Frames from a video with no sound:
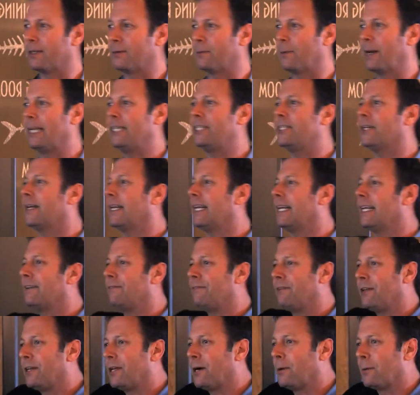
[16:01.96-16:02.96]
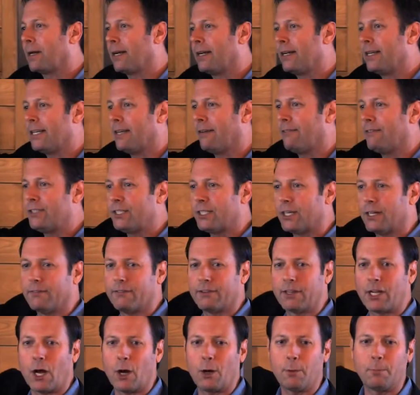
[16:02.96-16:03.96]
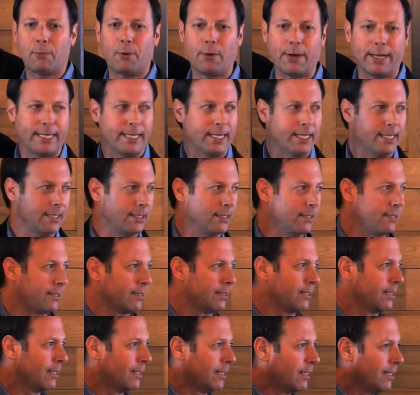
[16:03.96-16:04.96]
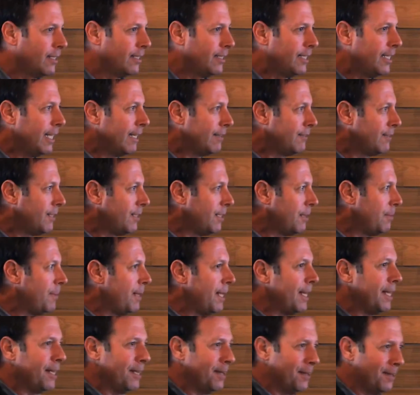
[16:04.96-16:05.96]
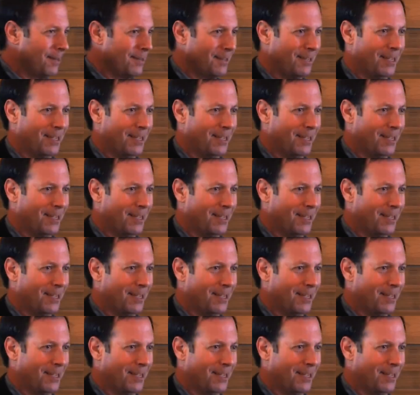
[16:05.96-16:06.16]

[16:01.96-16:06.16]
raise your hand if you know what a diff serve code point is, DFCP.